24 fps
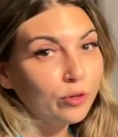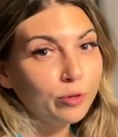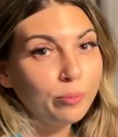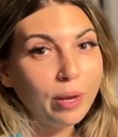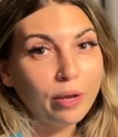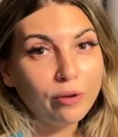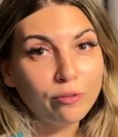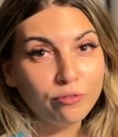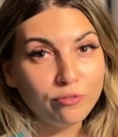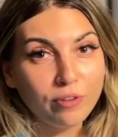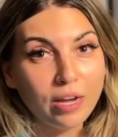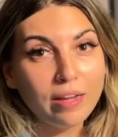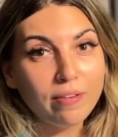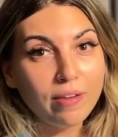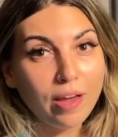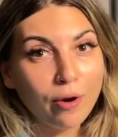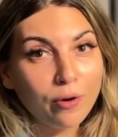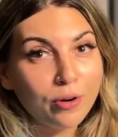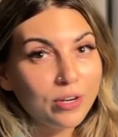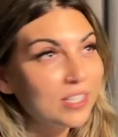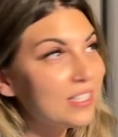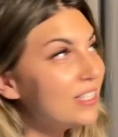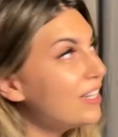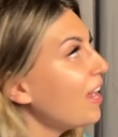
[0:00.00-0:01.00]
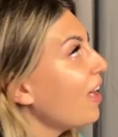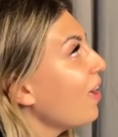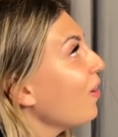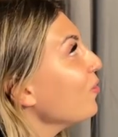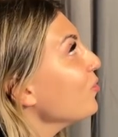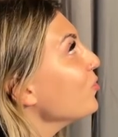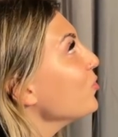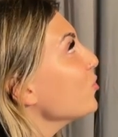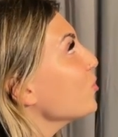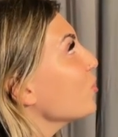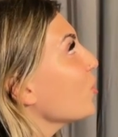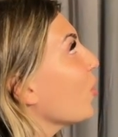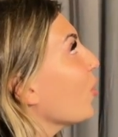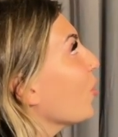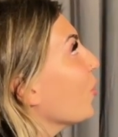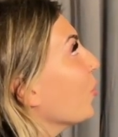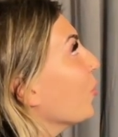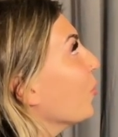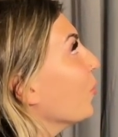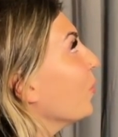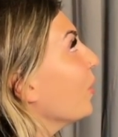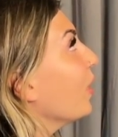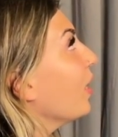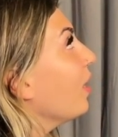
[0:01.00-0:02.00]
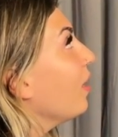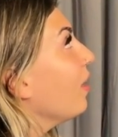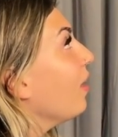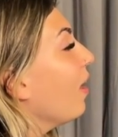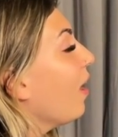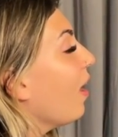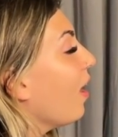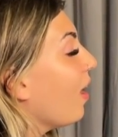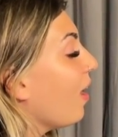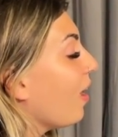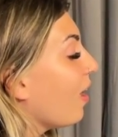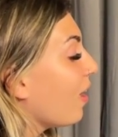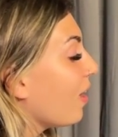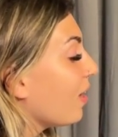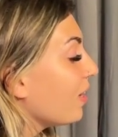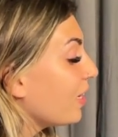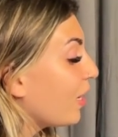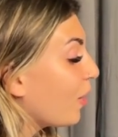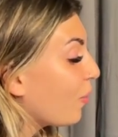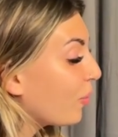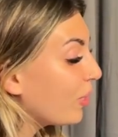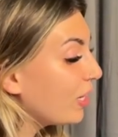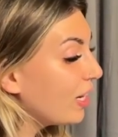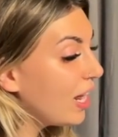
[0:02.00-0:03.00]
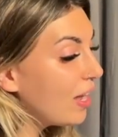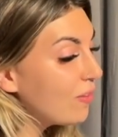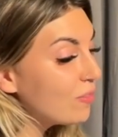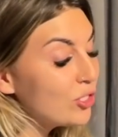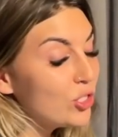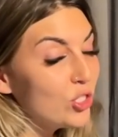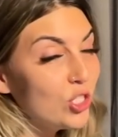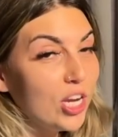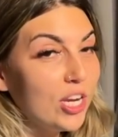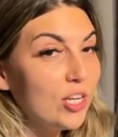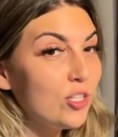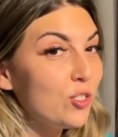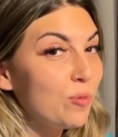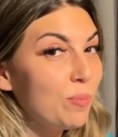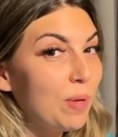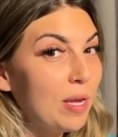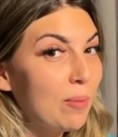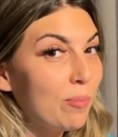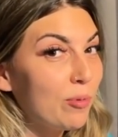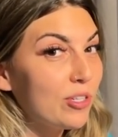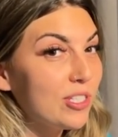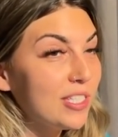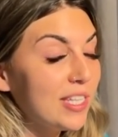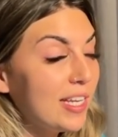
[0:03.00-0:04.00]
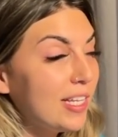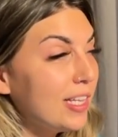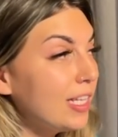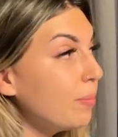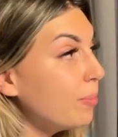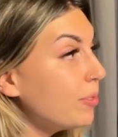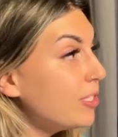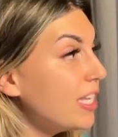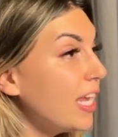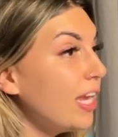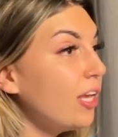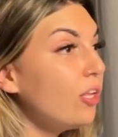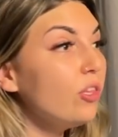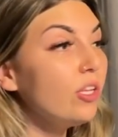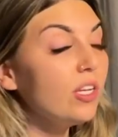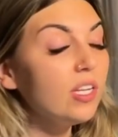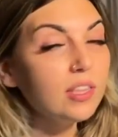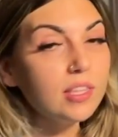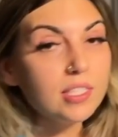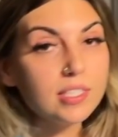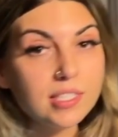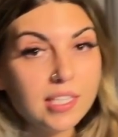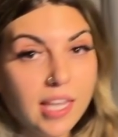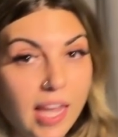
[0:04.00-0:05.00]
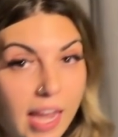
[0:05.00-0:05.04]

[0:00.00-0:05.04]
for about five hours now. So uh, yeah, we're gonna have to change the paper daily. But take a look at this